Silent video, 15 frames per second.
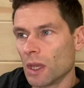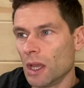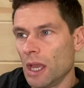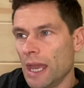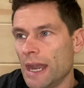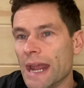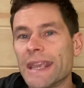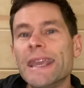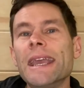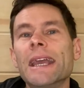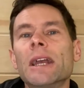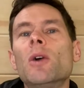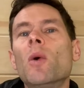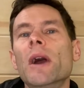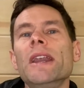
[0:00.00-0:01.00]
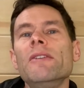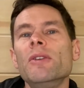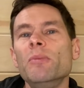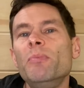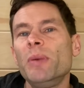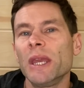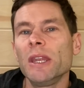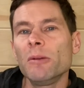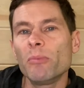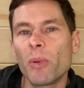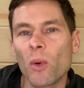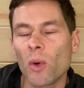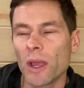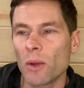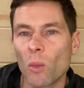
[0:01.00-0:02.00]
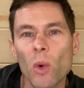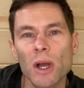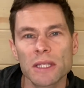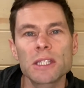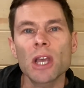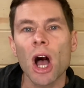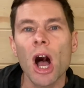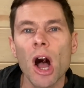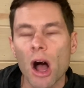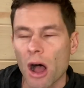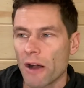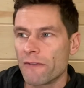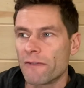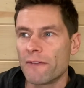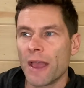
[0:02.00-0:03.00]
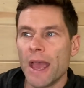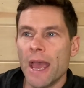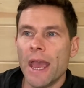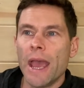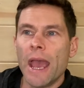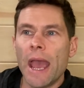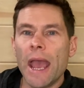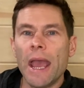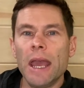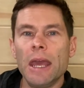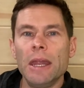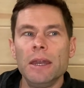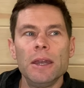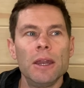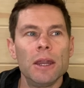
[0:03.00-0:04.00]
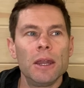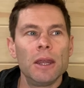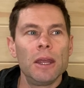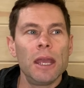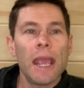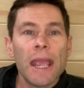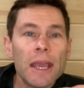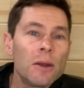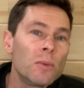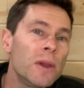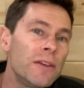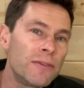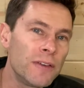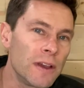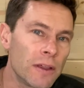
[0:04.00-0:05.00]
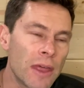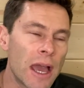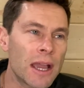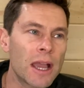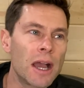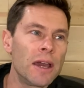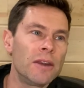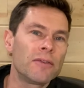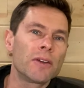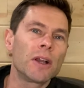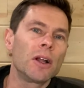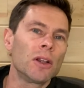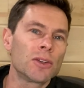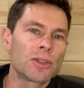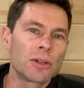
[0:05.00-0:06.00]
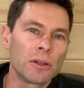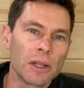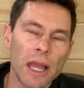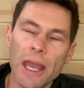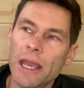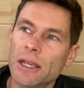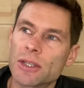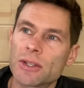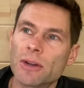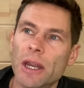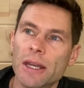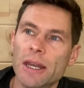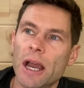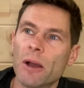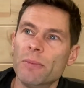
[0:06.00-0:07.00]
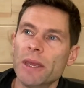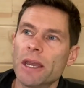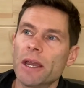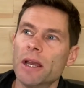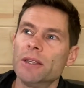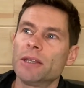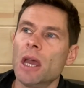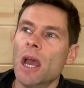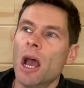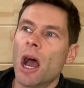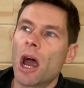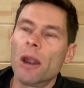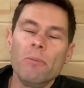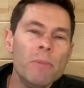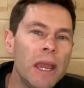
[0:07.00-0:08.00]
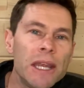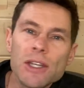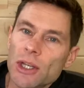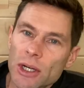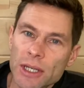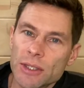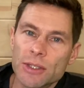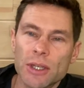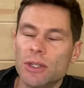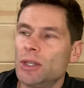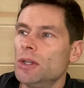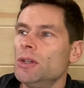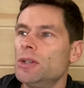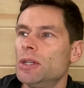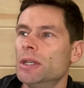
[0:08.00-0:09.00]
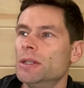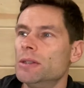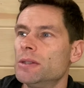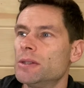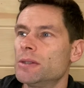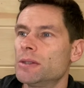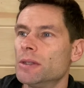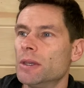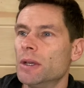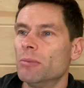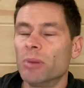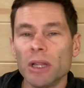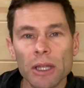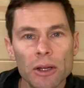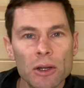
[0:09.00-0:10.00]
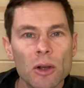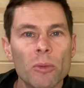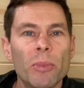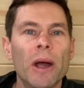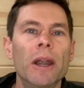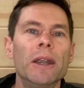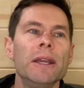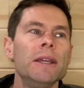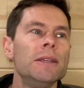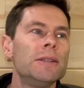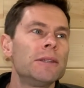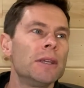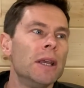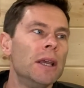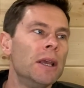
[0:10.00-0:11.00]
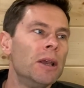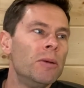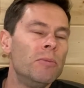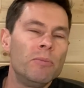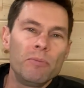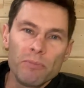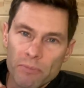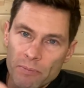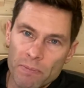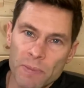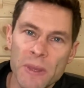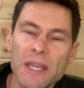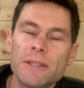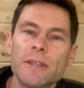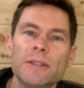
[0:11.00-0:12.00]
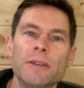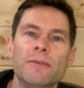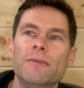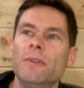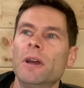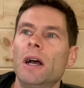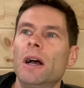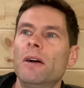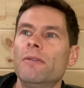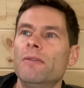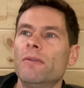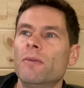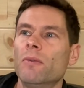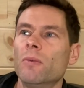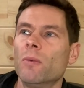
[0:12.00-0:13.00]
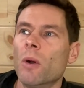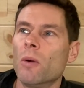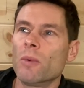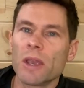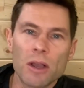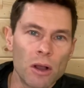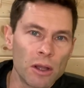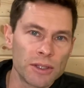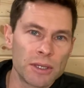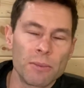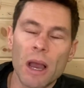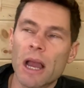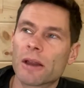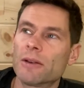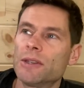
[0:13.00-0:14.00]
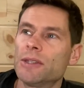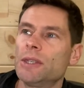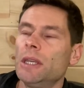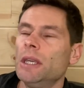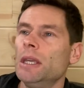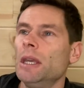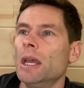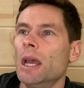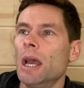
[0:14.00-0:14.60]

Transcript: And I can't quite even pinpoint what's off. And we feel that kind of cultural angst right now because our major institutions, political parties, pieces of what we call democracy,